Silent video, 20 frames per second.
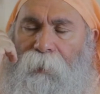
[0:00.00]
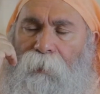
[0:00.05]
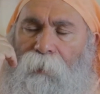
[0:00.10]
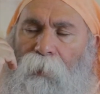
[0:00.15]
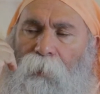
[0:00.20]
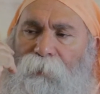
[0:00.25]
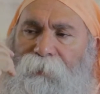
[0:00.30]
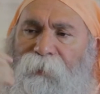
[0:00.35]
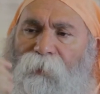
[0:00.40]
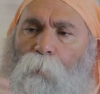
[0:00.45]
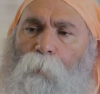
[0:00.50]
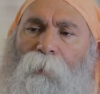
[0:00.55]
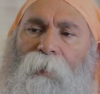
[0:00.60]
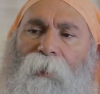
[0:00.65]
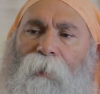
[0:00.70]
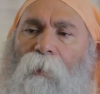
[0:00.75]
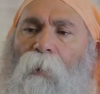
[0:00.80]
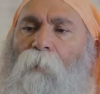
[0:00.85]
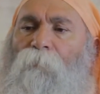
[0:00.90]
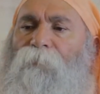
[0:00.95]
are not
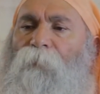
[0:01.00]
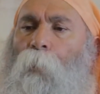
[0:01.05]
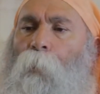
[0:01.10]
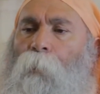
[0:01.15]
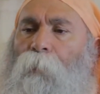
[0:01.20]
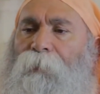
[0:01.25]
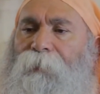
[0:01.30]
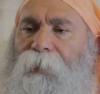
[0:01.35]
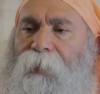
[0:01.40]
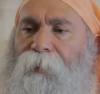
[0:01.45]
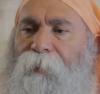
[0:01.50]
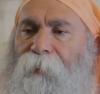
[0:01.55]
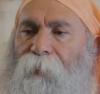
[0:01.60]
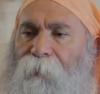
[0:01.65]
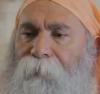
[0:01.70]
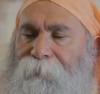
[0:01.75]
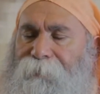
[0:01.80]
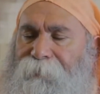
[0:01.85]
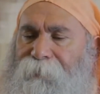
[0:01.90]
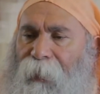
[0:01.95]
aware of all the
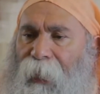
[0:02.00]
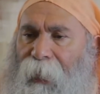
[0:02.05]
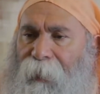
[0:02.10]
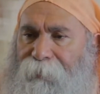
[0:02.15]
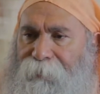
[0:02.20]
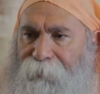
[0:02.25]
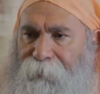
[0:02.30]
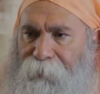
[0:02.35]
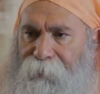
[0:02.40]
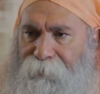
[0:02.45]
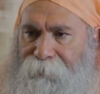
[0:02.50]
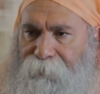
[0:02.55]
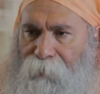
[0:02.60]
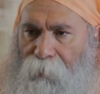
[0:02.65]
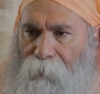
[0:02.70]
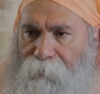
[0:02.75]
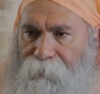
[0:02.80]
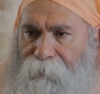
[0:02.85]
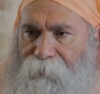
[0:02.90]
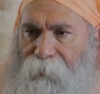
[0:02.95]
thoughts, ideas,
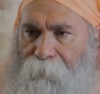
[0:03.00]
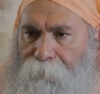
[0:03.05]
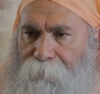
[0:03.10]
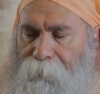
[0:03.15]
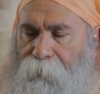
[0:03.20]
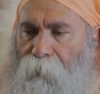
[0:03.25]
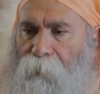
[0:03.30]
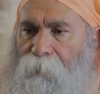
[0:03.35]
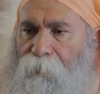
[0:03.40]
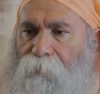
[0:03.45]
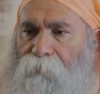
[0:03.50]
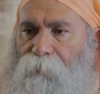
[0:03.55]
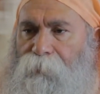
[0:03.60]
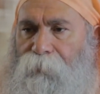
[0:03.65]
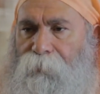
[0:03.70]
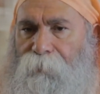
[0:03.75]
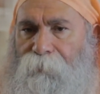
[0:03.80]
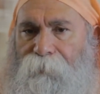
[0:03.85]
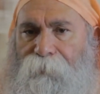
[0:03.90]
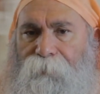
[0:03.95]
concepts,
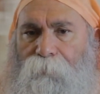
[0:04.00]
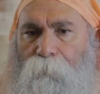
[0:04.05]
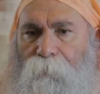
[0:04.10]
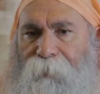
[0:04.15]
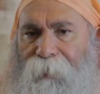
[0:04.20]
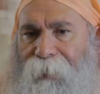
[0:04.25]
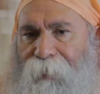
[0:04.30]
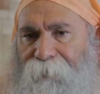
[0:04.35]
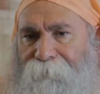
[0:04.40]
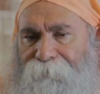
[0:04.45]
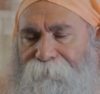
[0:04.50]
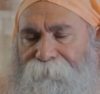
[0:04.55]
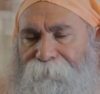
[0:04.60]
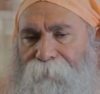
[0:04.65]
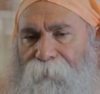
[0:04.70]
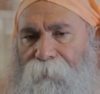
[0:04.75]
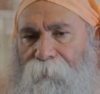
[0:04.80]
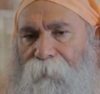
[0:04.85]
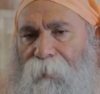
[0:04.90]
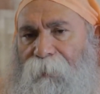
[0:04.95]
conclusions we have,
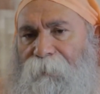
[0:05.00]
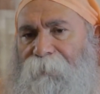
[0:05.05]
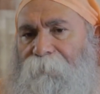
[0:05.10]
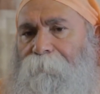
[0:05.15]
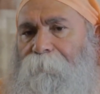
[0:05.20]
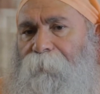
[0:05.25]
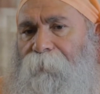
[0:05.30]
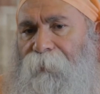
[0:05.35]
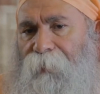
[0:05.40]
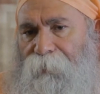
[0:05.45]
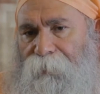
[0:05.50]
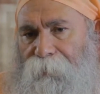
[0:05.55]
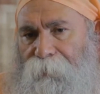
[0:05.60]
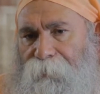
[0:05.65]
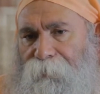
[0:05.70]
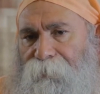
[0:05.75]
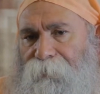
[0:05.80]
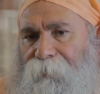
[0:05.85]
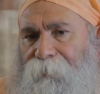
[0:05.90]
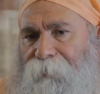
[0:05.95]

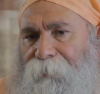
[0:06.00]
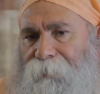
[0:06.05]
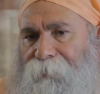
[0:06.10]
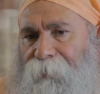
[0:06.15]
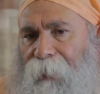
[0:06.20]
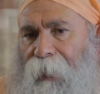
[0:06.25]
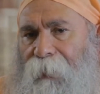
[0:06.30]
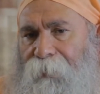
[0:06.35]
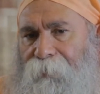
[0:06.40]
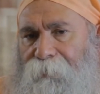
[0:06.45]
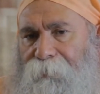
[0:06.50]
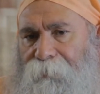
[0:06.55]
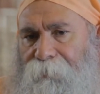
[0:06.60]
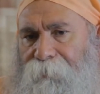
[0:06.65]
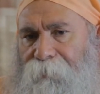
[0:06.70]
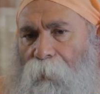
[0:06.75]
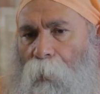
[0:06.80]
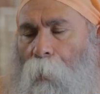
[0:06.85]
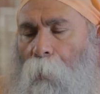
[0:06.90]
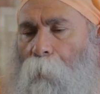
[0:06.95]
aspirations,
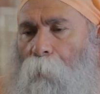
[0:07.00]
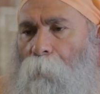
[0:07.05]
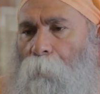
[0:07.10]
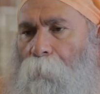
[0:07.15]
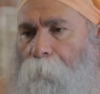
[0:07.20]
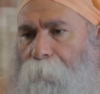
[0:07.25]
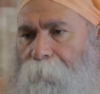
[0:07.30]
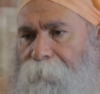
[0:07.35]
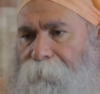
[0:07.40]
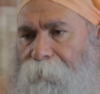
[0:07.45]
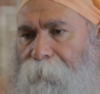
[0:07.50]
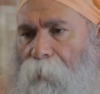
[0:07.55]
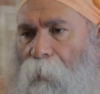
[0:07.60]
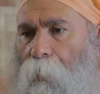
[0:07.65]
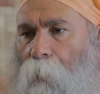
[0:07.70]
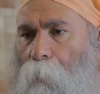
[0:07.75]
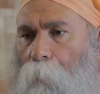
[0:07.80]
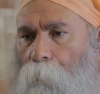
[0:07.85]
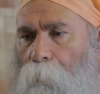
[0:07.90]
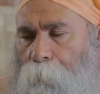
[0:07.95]
desires,
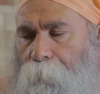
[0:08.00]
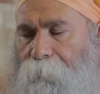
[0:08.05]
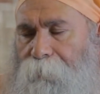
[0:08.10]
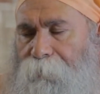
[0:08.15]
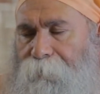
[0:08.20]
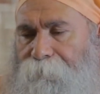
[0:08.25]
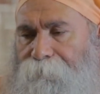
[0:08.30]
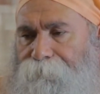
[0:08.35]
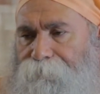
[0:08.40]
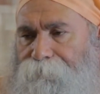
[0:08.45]
hopes.